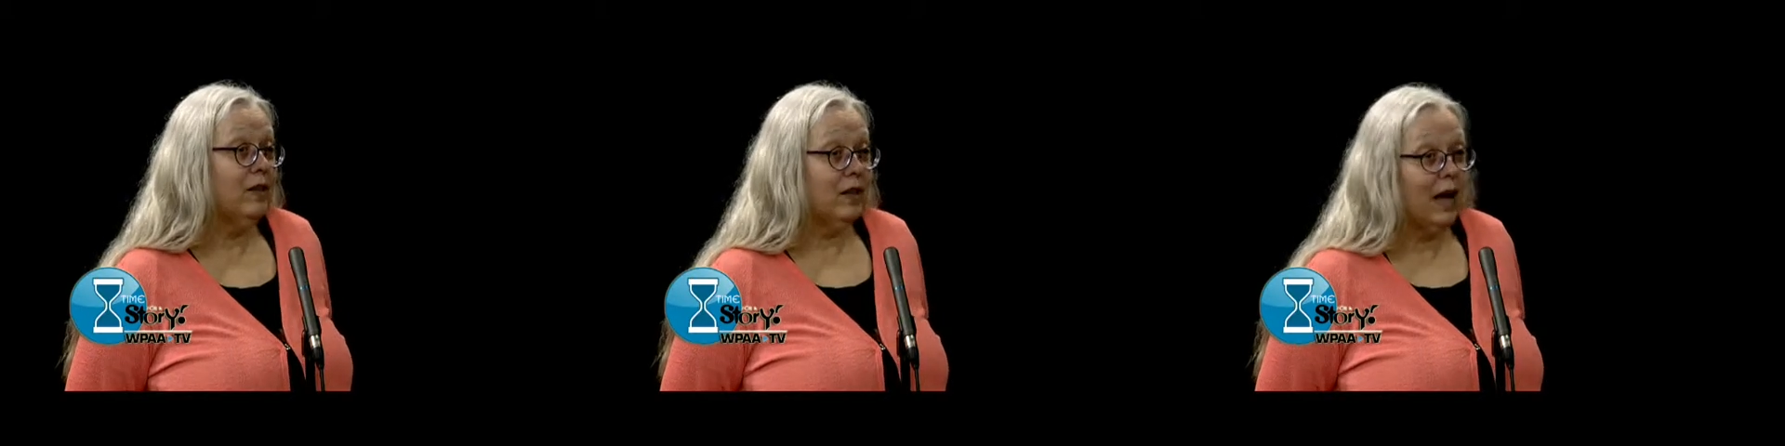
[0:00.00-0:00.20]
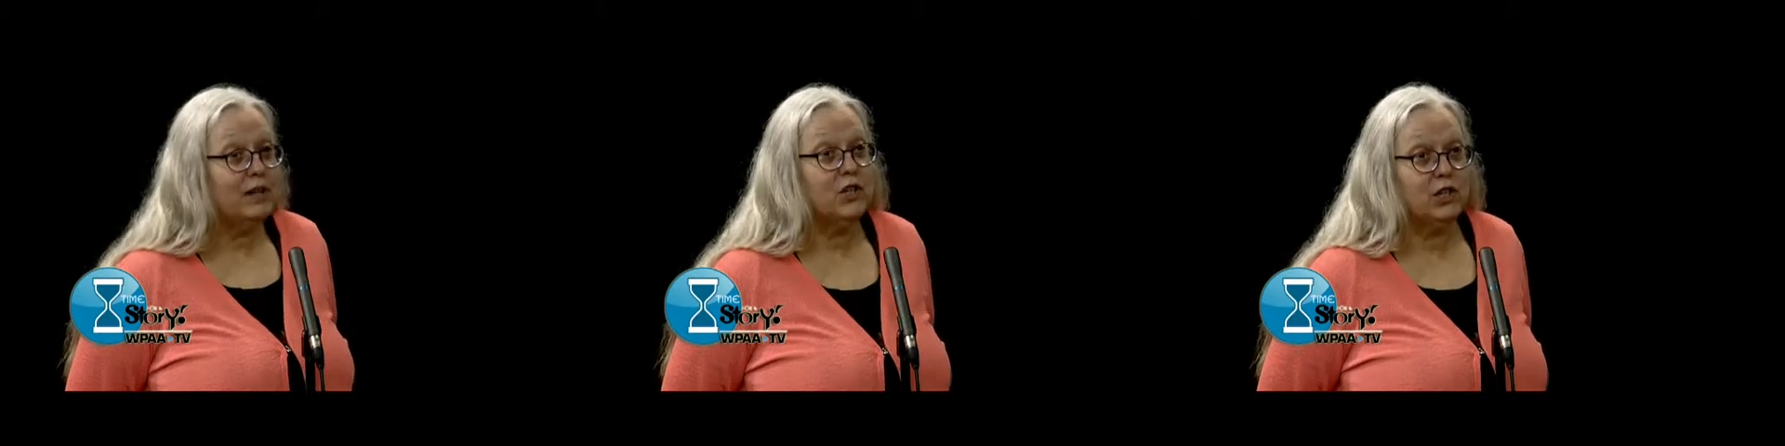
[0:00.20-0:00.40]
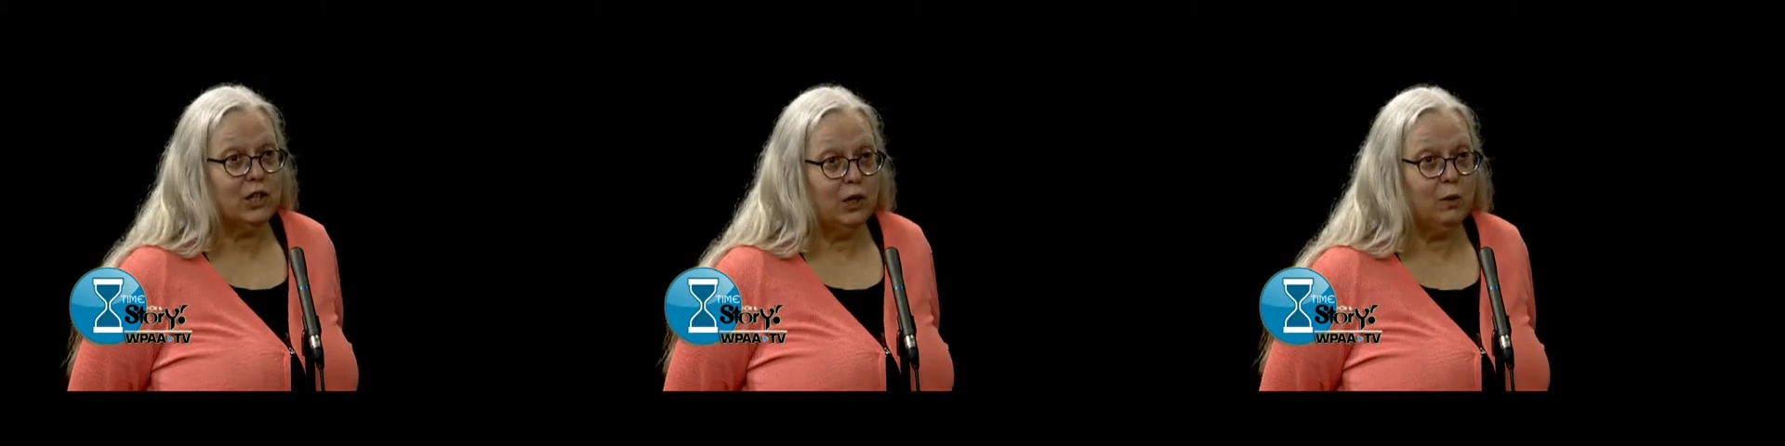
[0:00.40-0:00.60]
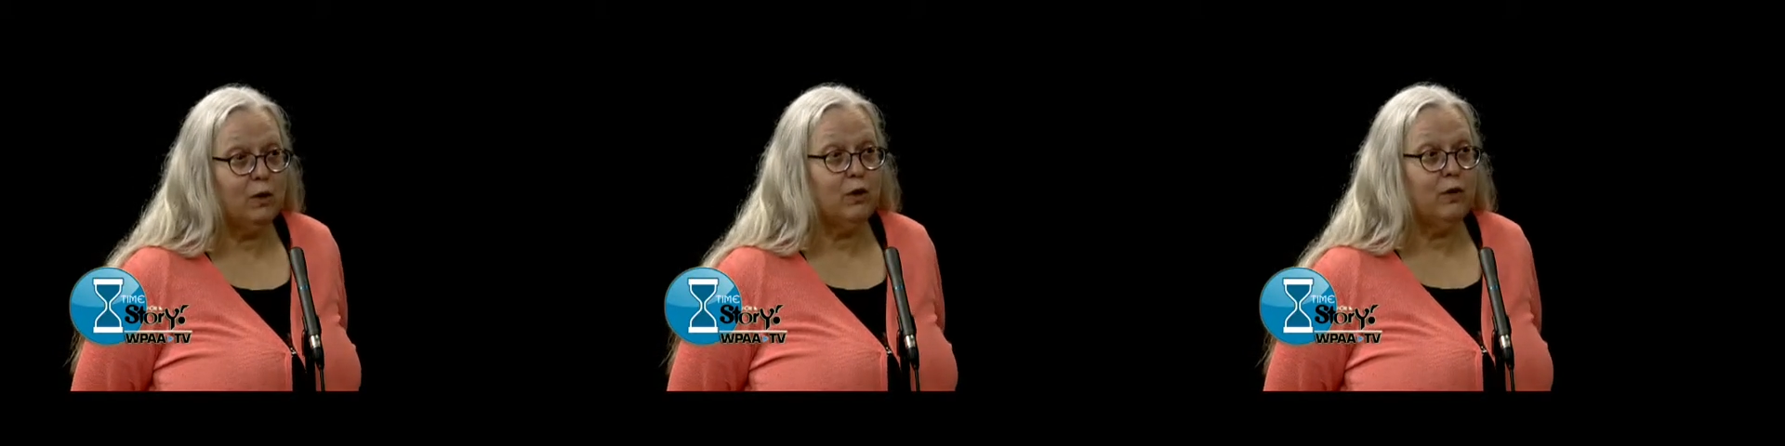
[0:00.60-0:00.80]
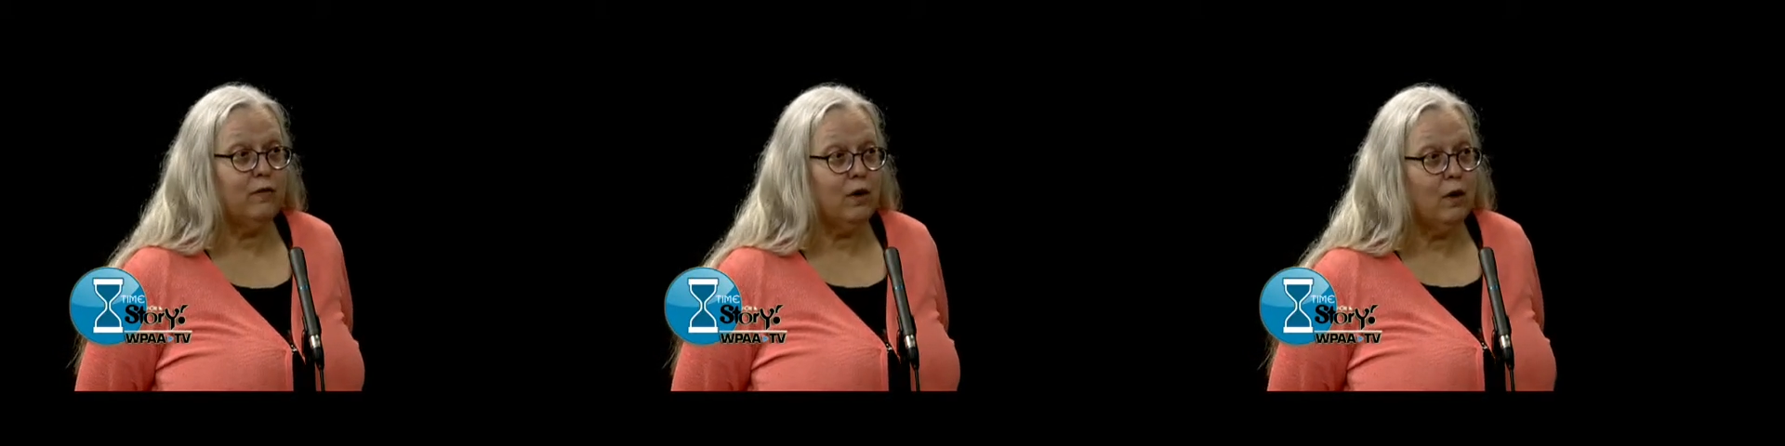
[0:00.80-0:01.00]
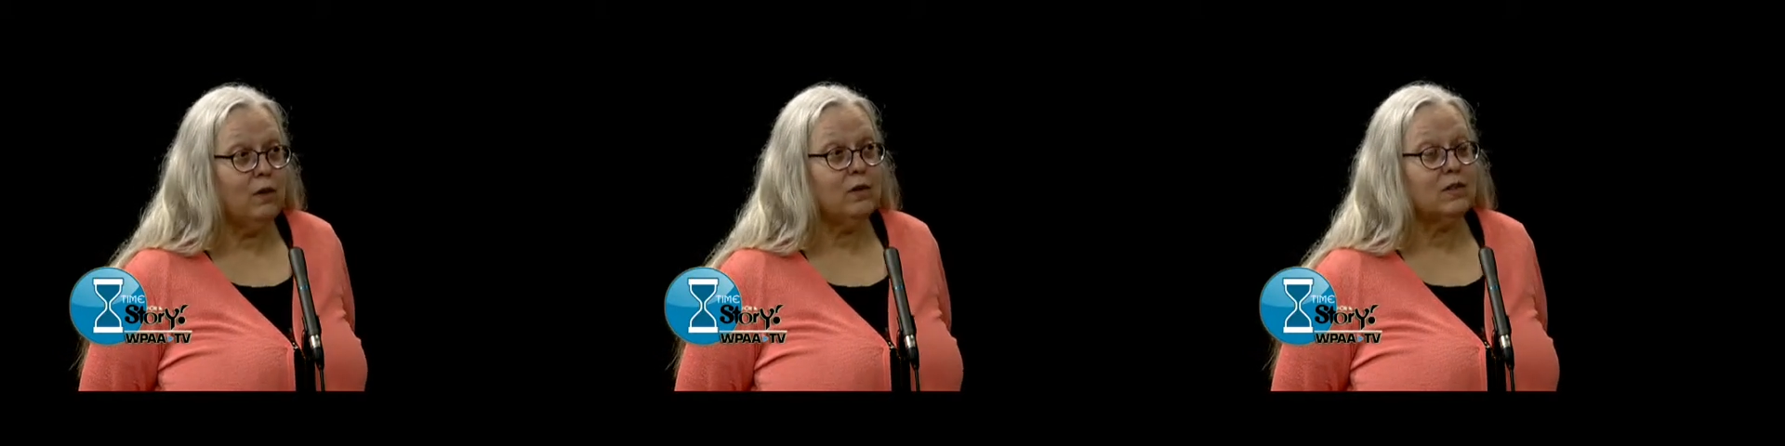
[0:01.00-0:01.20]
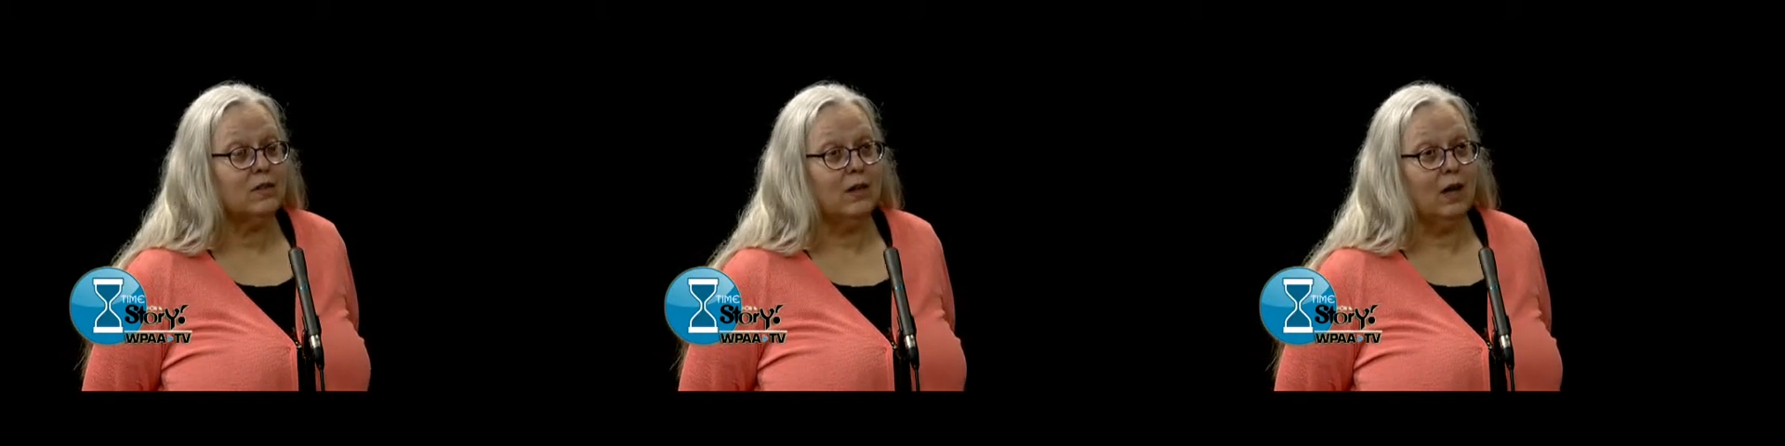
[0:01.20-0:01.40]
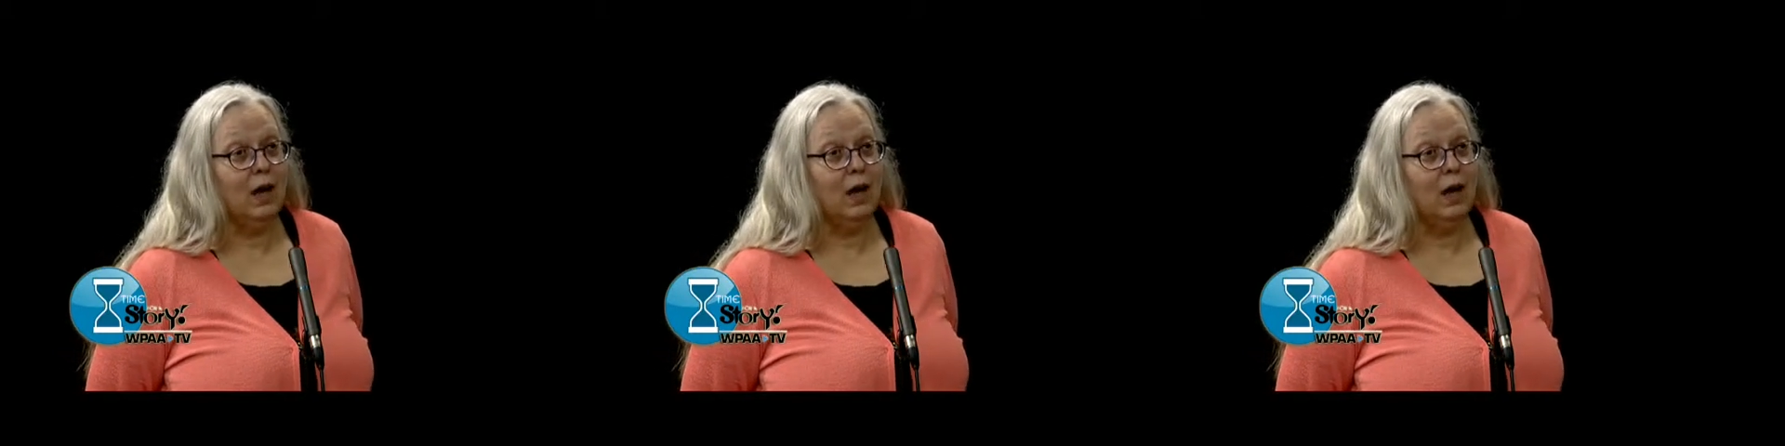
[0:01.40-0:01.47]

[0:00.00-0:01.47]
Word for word: a lot to share with you folks.